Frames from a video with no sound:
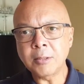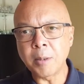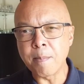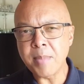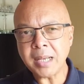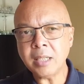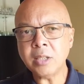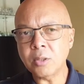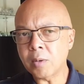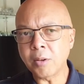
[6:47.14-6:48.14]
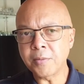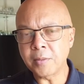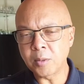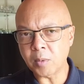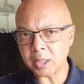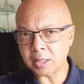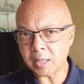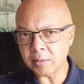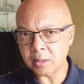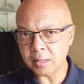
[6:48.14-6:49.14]
in tremendous growth for the
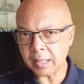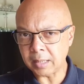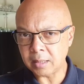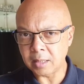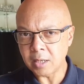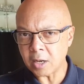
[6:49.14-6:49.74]
Watchtower Society.